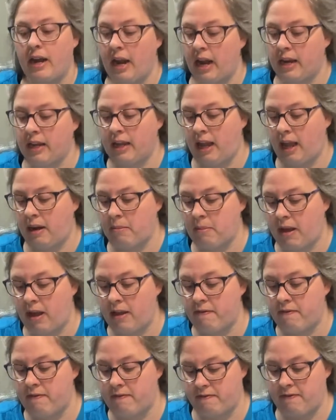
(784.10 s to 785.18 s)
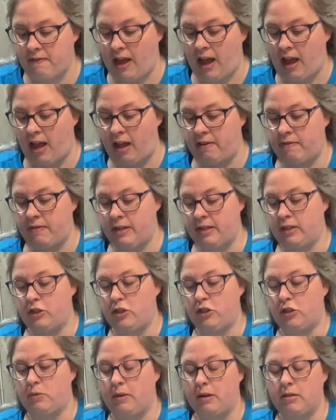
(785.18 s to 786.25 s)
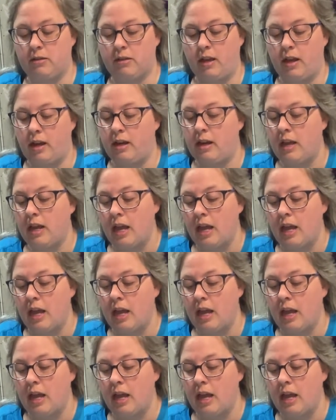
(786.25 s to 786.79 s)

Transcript: and get my 5 inch squares cut.